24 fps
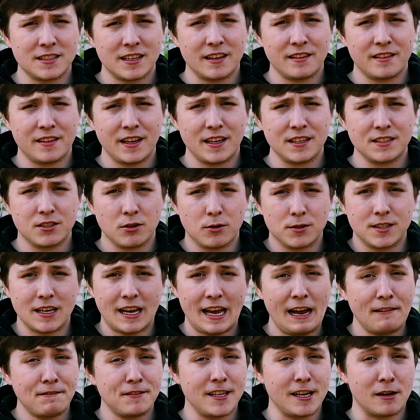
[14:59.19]
I think, so it's a
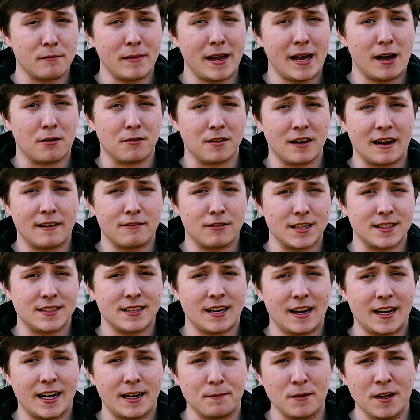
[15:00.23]
hefty amount every
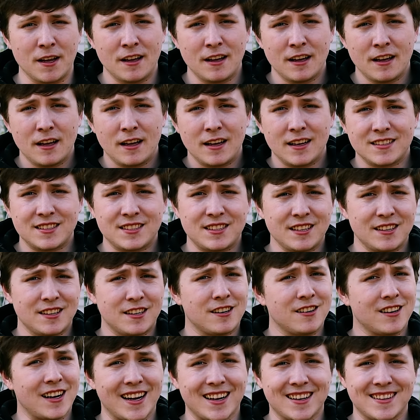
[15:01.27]
time. It's
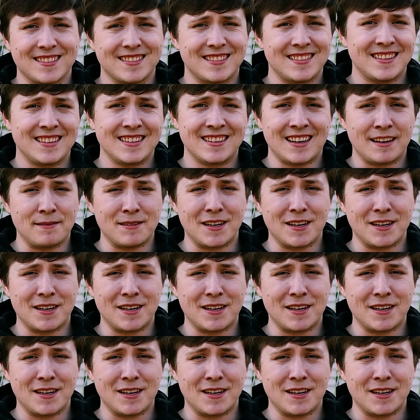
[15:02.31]
still, like I